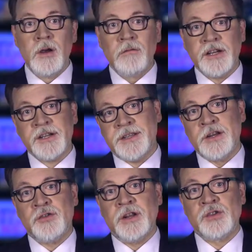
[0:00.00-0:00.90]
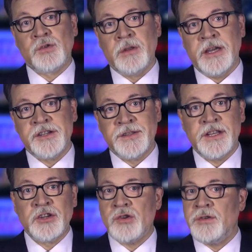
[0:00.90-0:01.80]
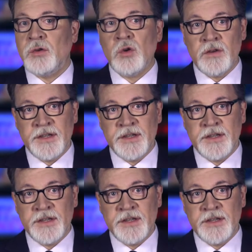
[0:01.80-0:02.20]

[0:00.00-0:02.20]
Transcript: Russia's internet troll agency churned out over